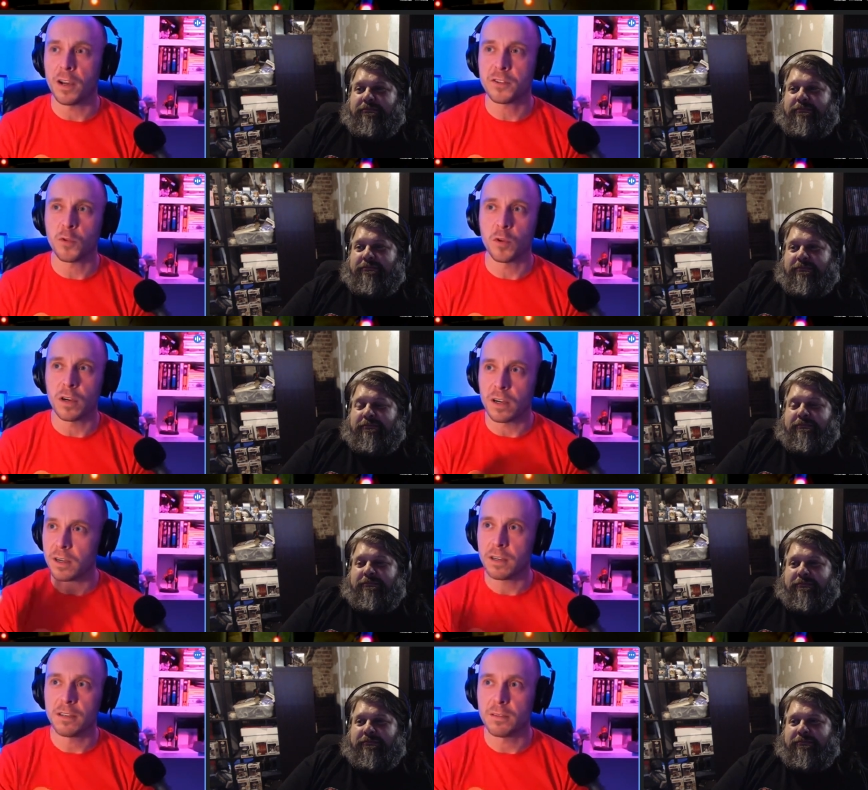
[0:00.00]

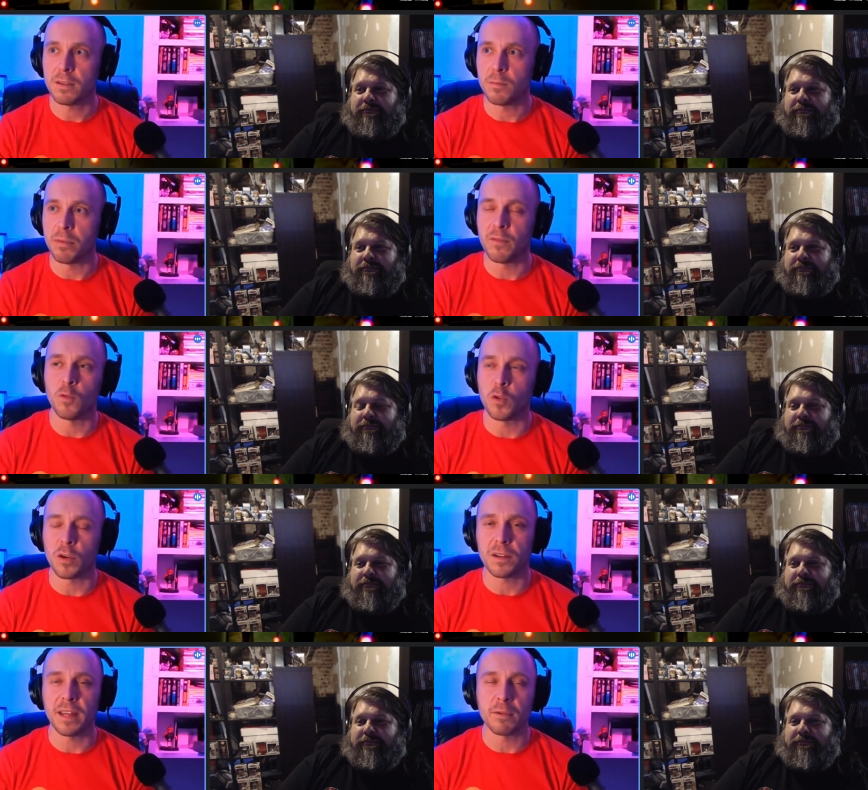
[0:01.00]
Speaker 1: auteur
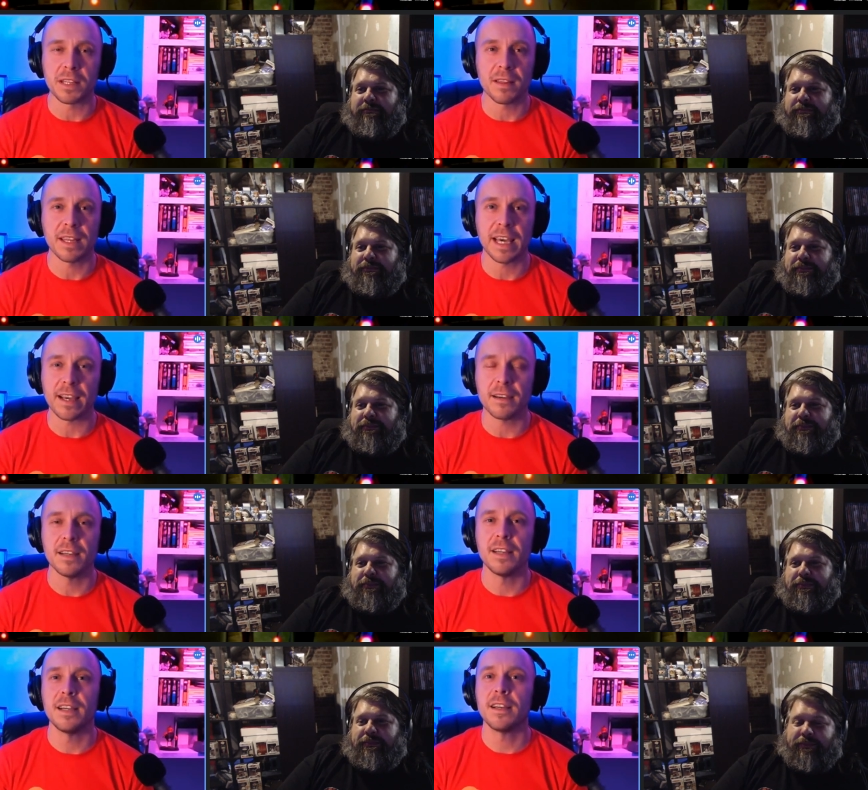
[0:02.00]
before that was a thing
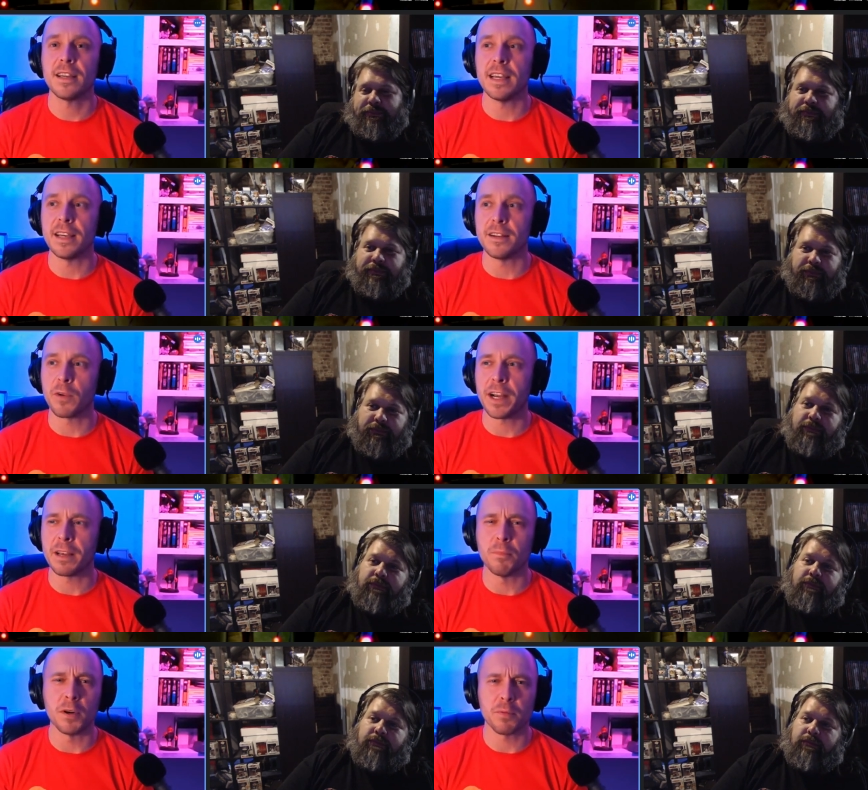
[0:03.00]
and
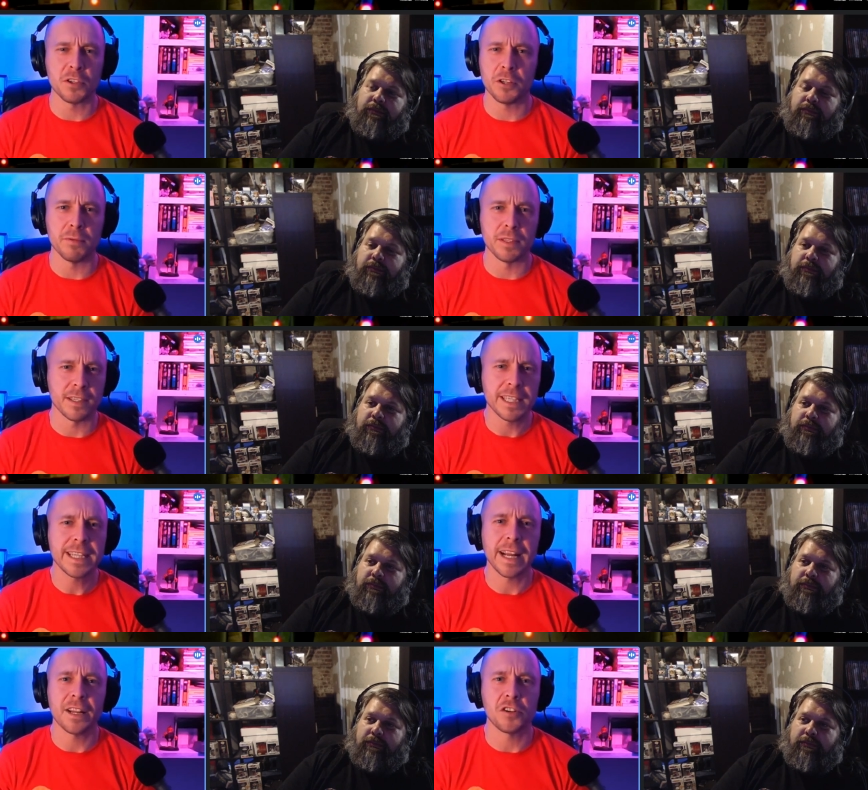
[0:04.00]
writing a book when she was a
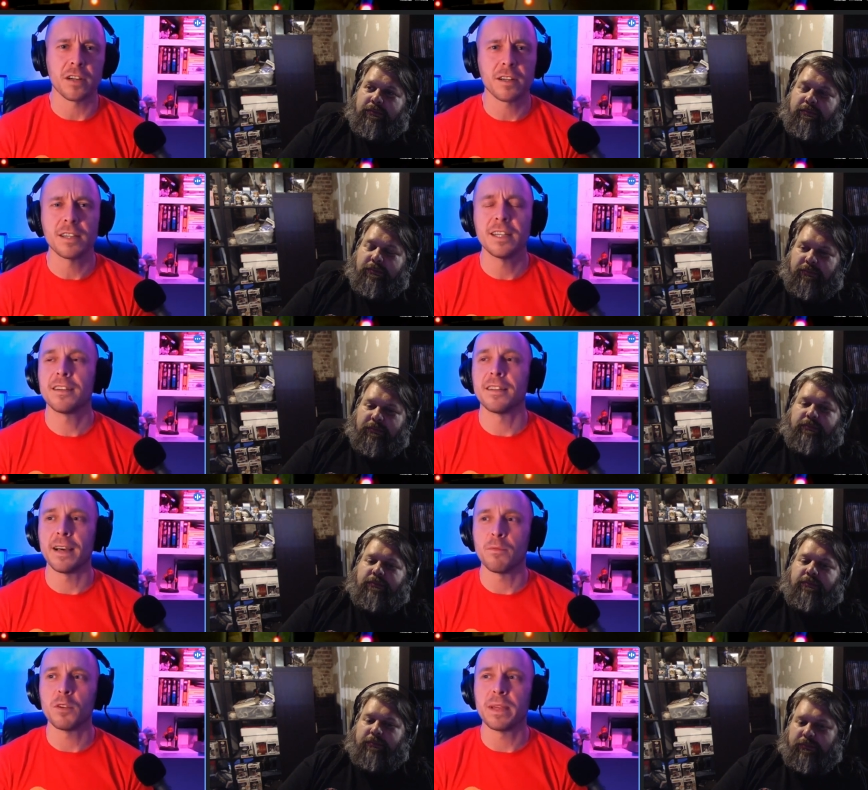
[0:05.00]
teenager
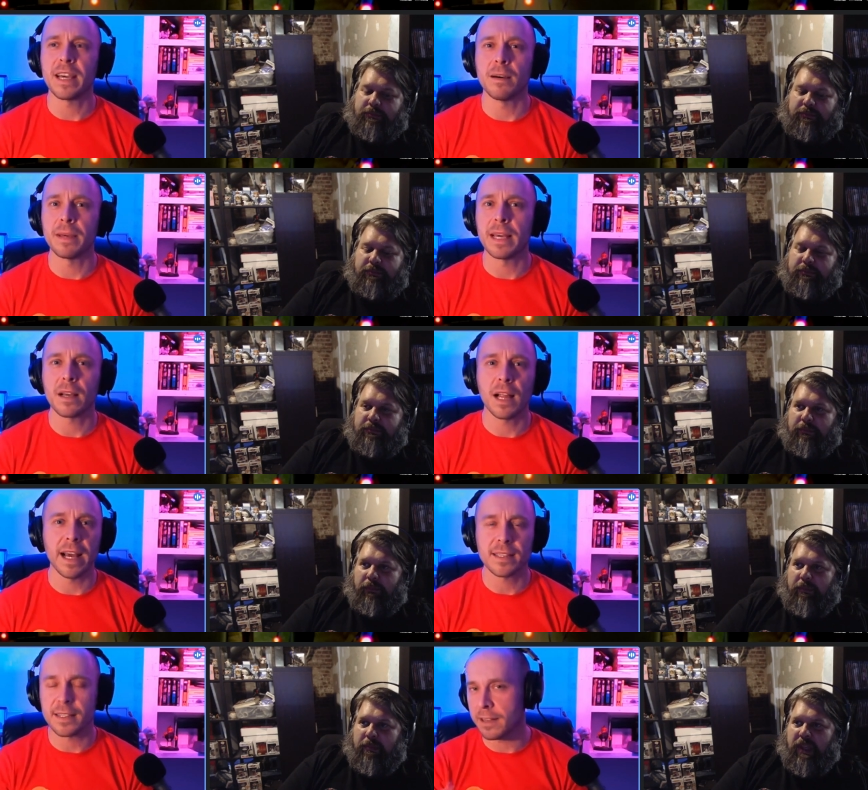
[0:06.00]
that would become a
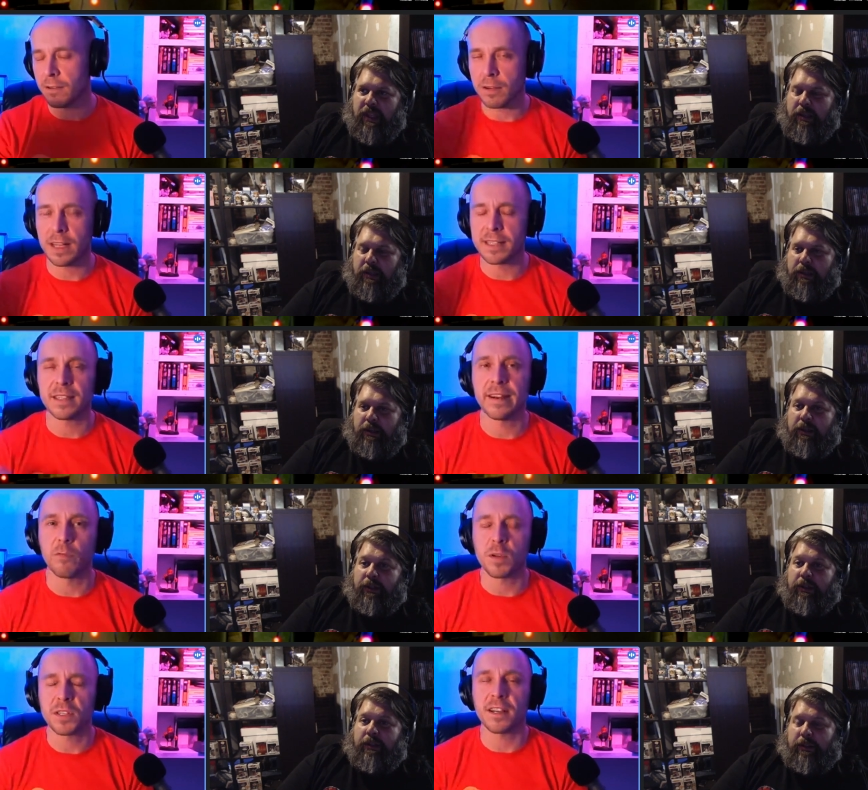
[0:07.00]
classic, cult classic that everyone